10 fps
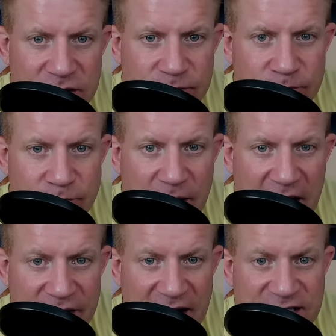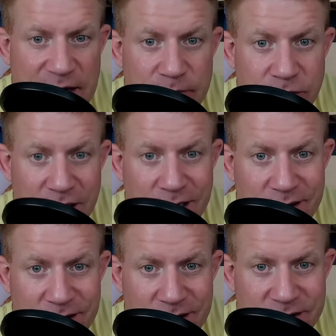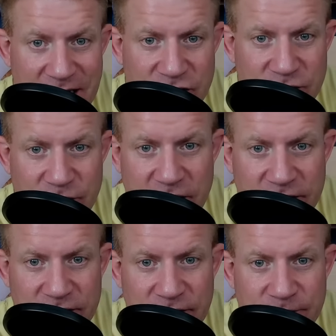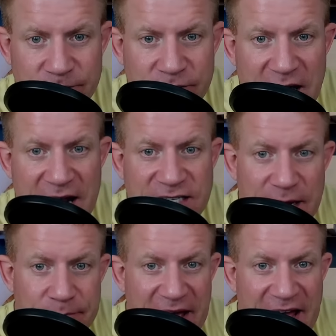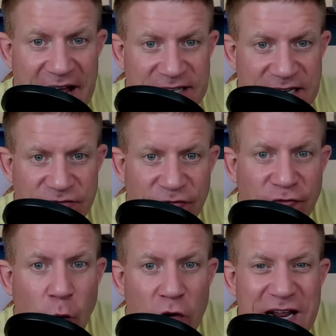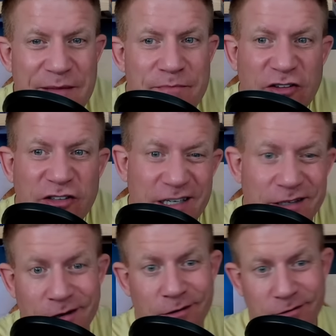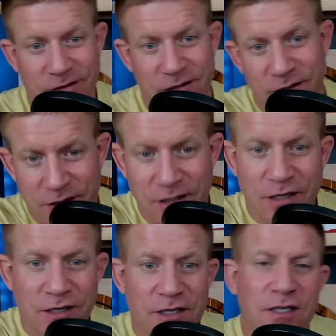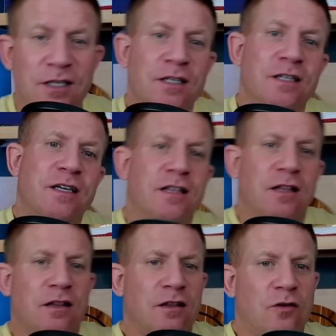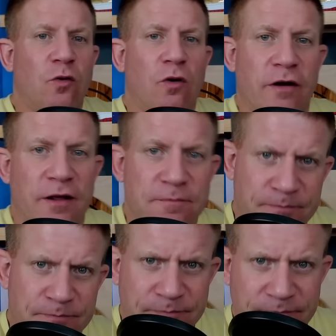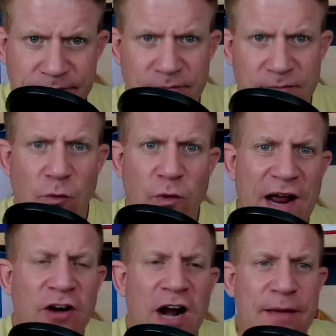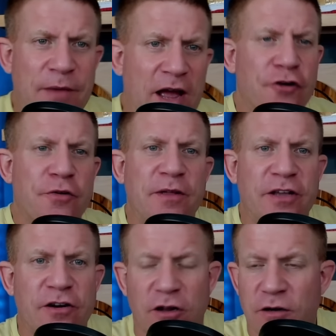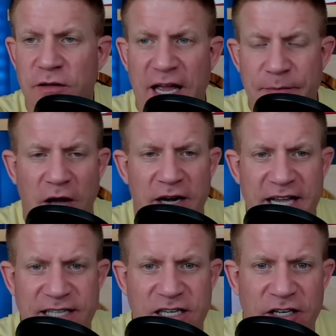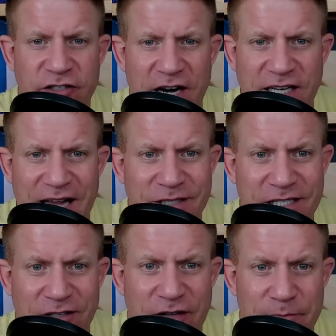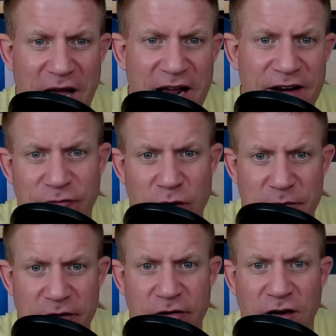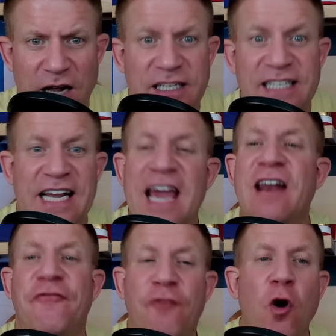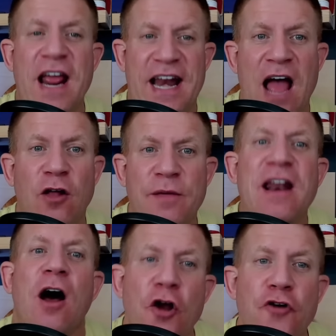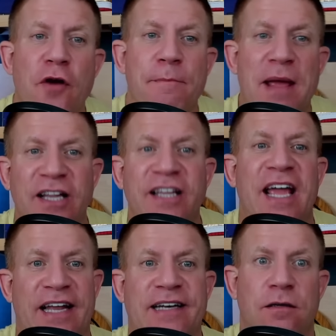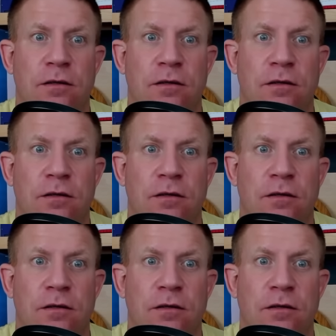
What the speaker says: Man, that is a badass house, man. That is a badass house. $40 million. Good Lord. Whenever I get my $100 million like podcast contract, I'm still not buying a $40 million house because I can't afford it. I only made $100 million.